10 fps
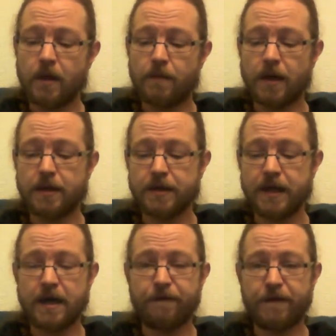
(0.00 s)
Because
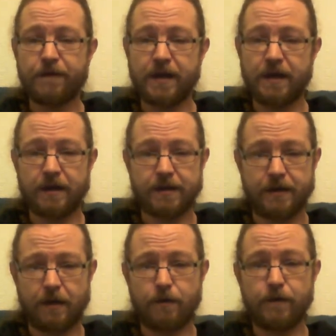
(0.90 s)
the A15 has
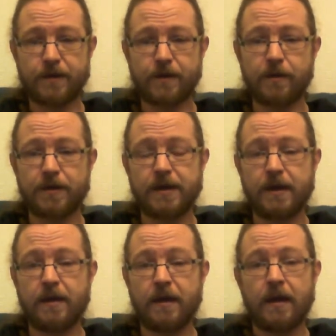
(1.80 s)
a low
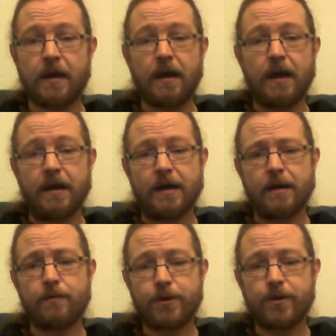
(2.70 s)
viscosity, it
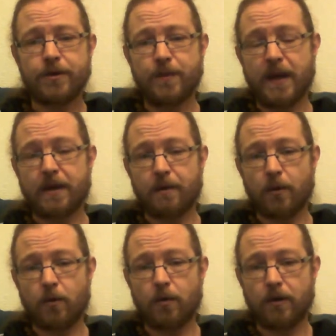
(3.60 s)
enables you to pick up
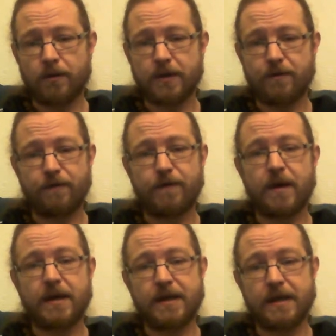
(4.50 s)
all of those little
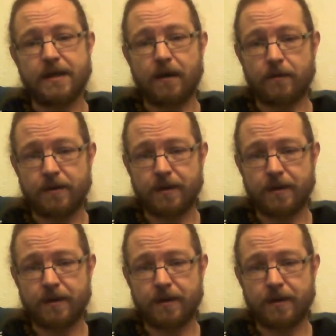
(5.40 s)
fine details.